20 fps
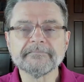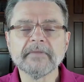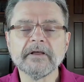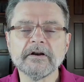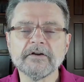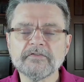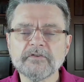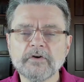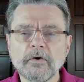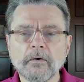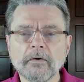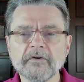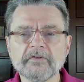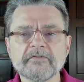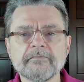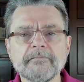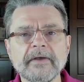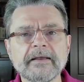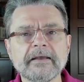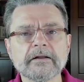And of
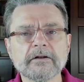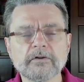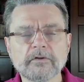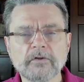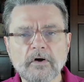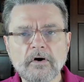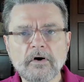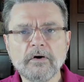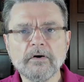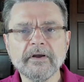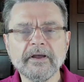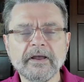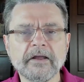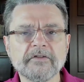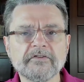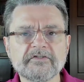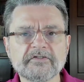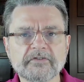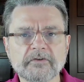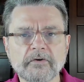course, make it long
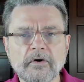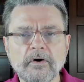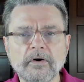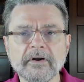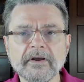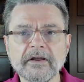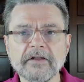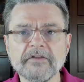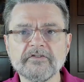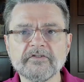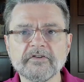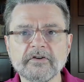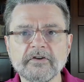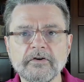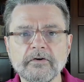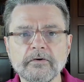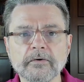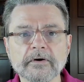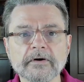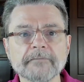and strong and
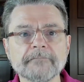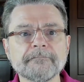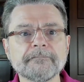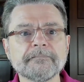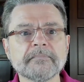secure.